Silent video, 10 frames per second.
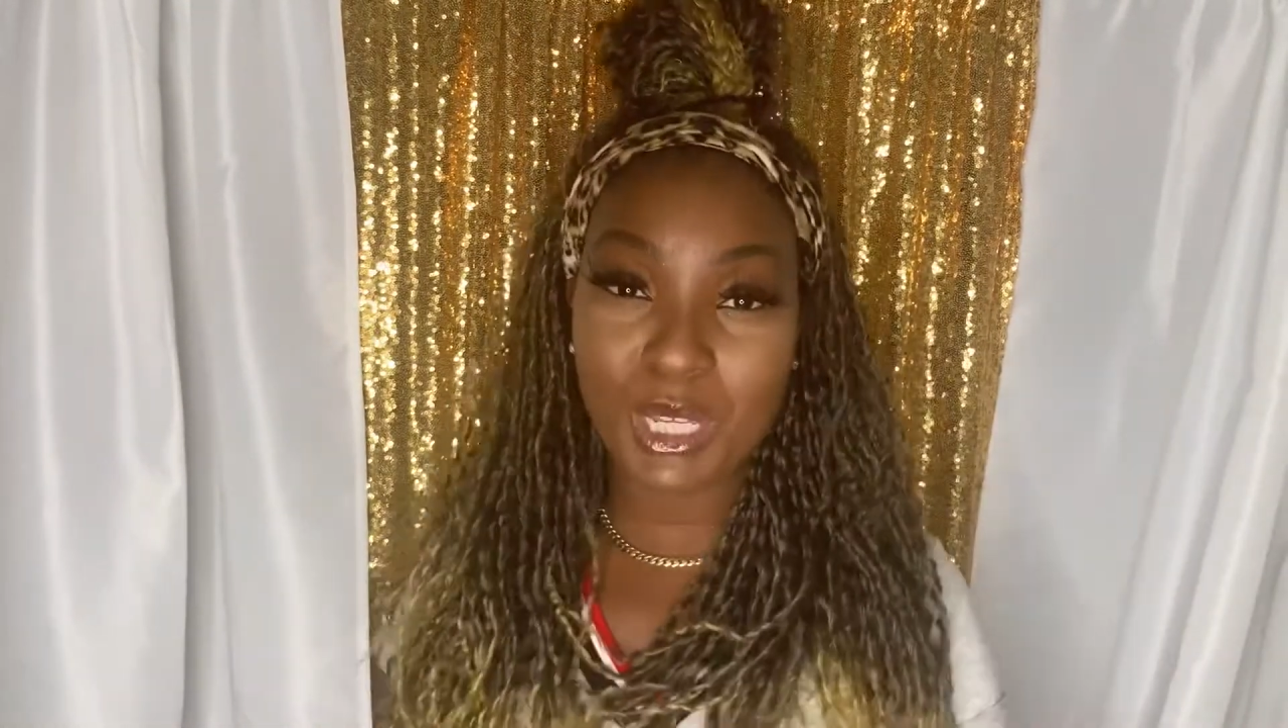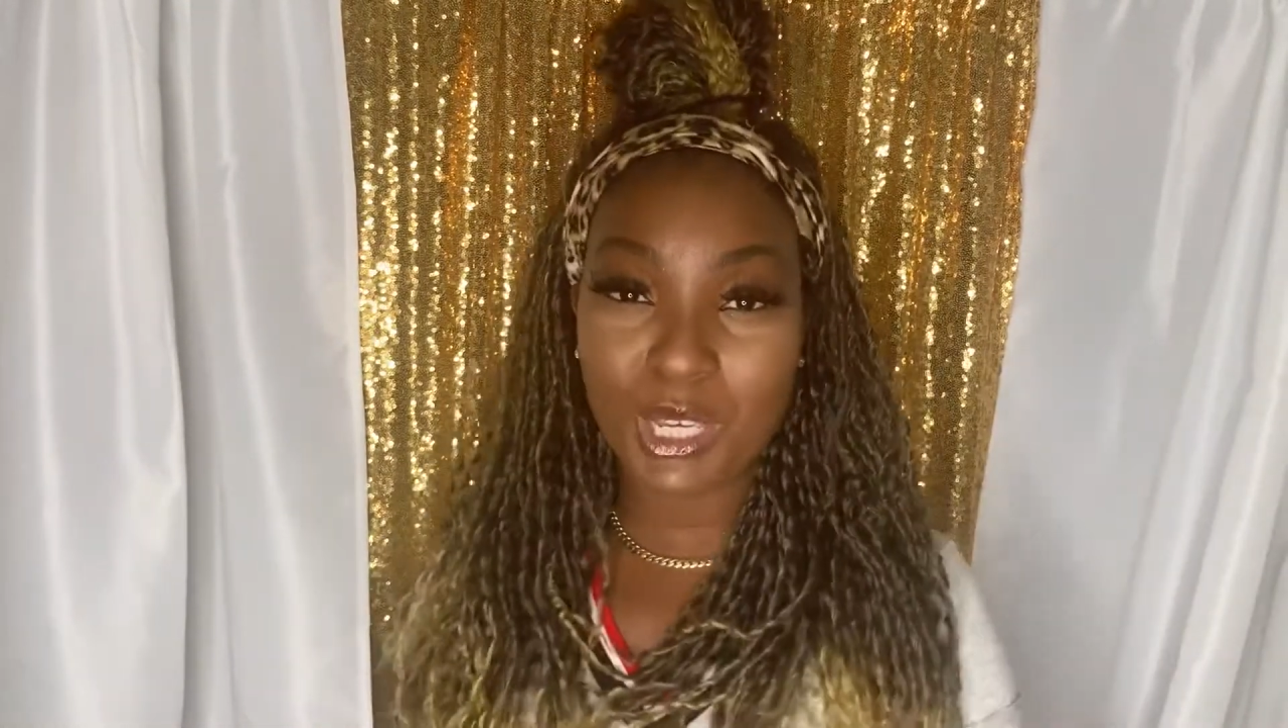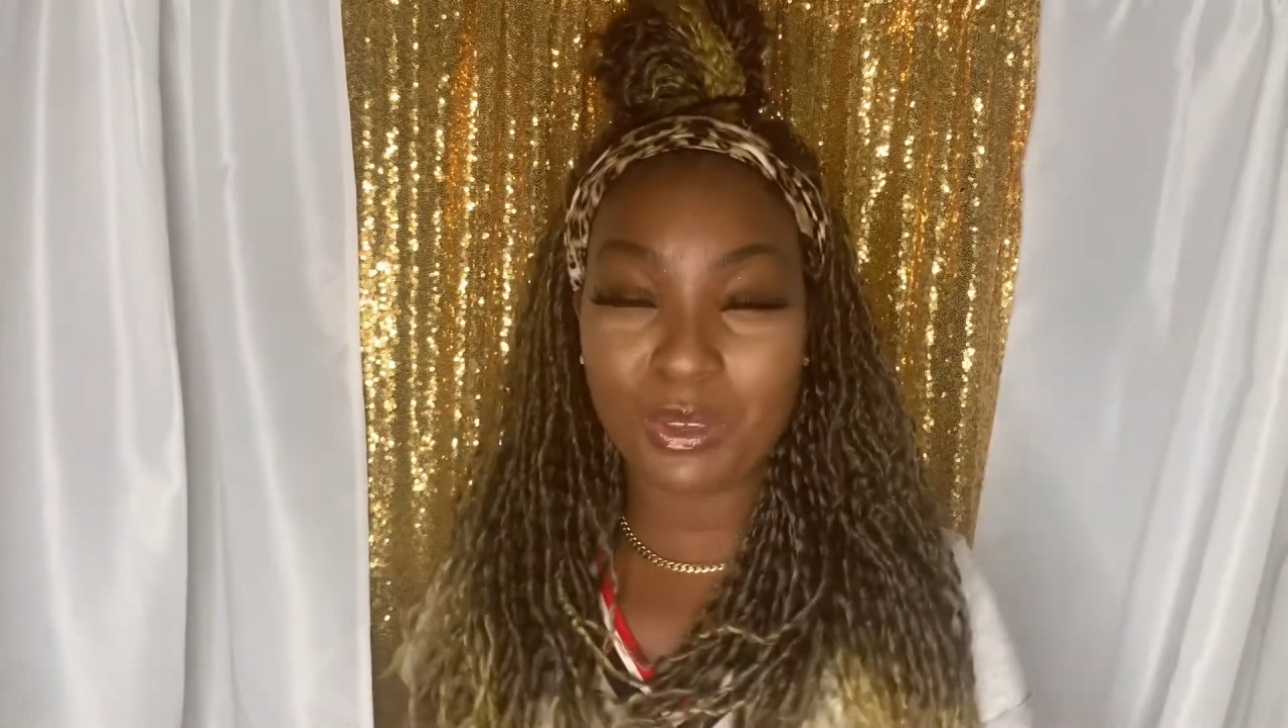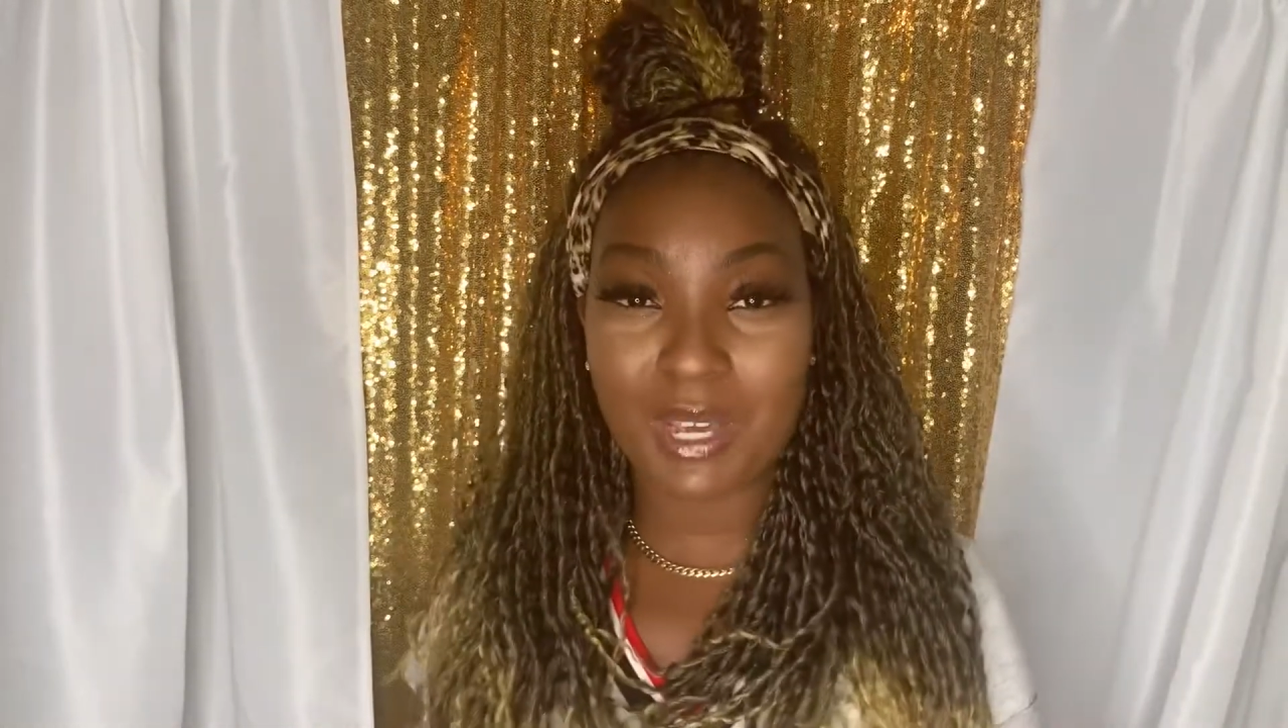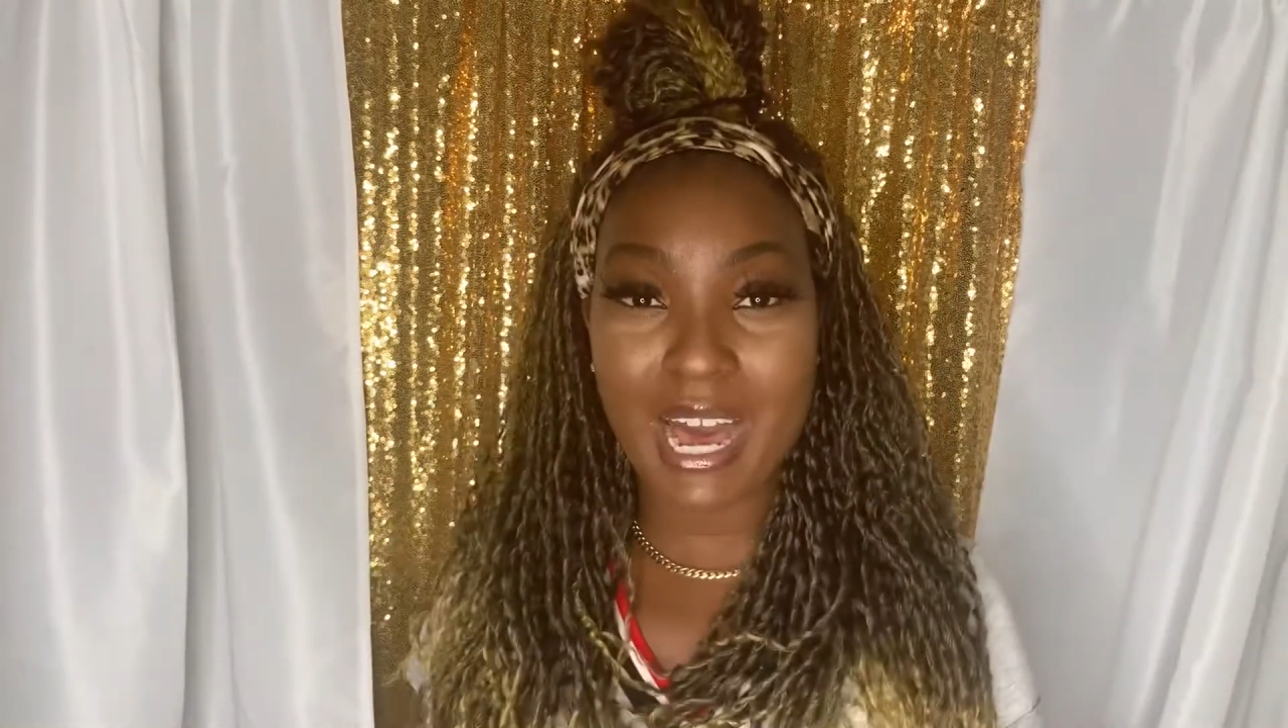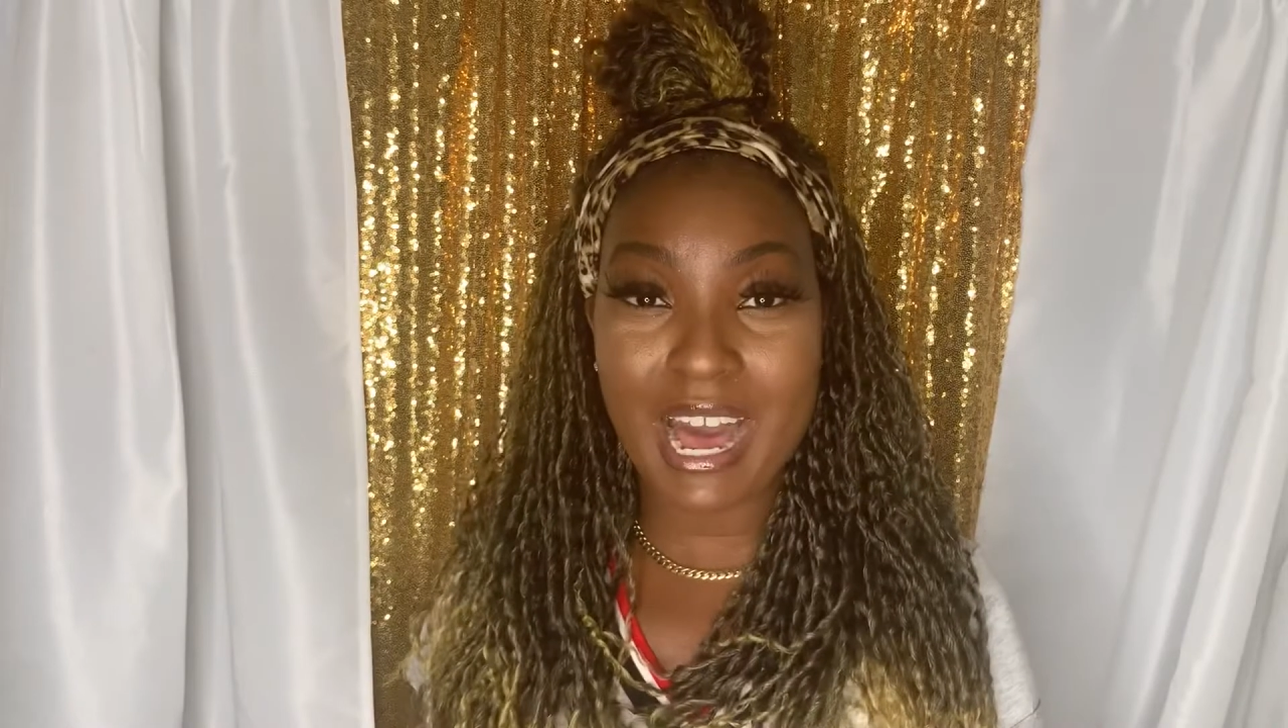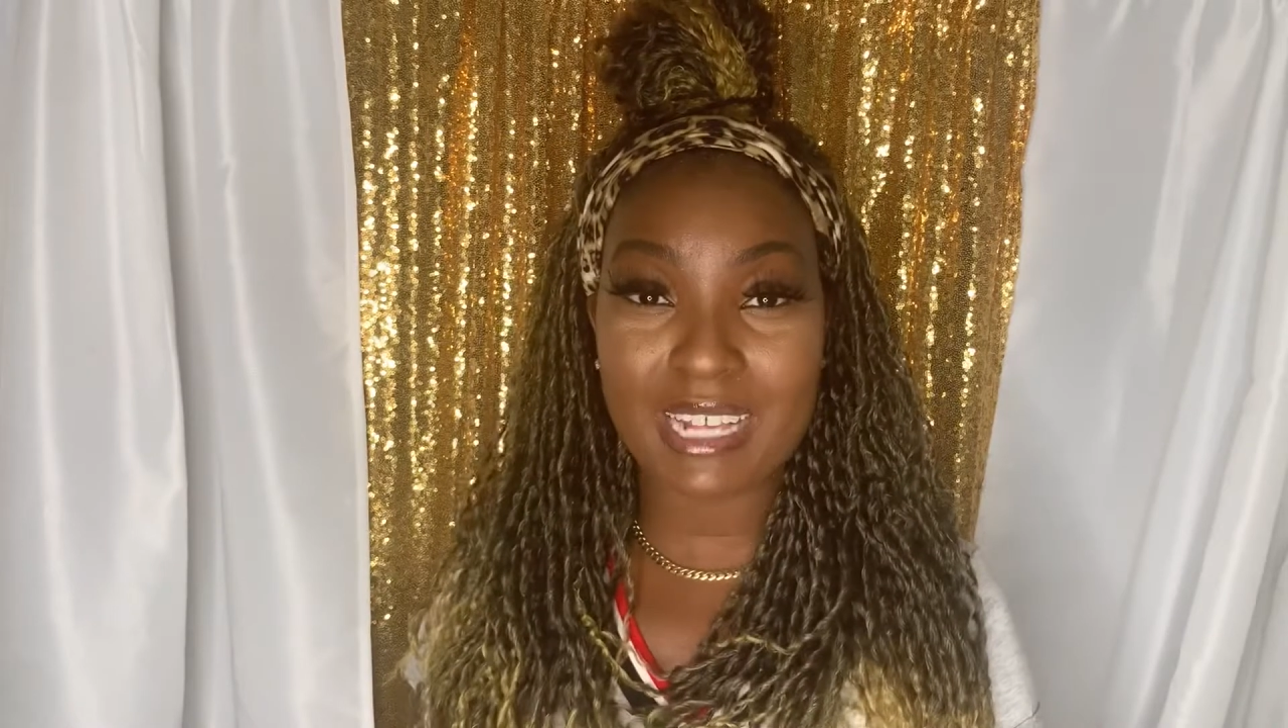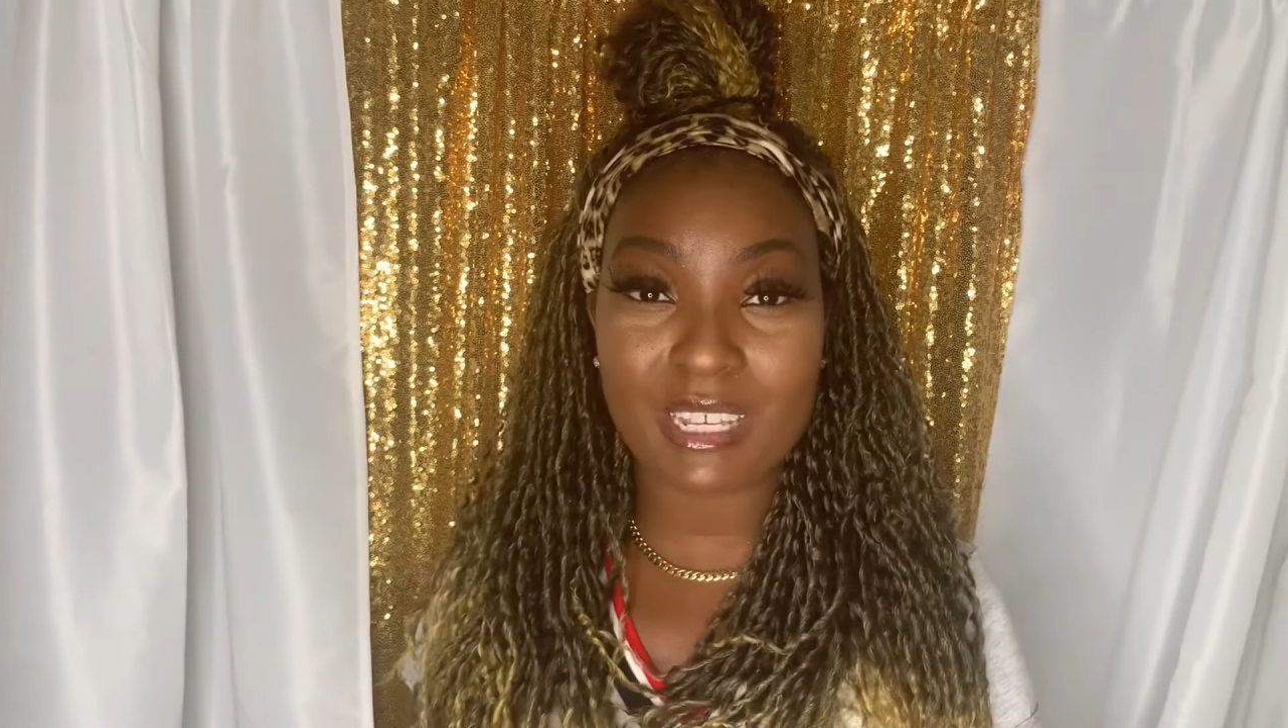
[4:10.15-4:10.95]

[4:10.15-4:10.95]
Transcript: cute, guys.